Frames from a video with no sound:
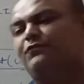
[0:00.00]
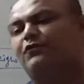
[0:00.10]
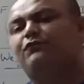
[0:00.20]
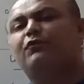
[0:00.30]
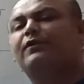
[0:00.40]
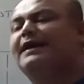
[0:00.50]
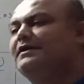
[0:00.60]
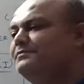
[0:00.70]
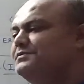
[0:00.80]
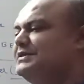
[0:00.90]
for 4
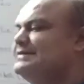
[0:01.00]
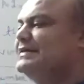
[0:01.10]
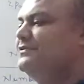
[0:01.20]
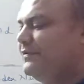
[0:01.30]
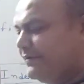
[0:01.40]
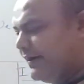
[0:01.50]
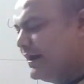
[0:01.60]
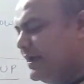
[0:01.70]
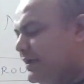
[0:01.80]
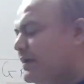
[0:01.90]
items is given
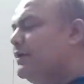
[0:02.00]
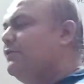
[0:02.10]
ready.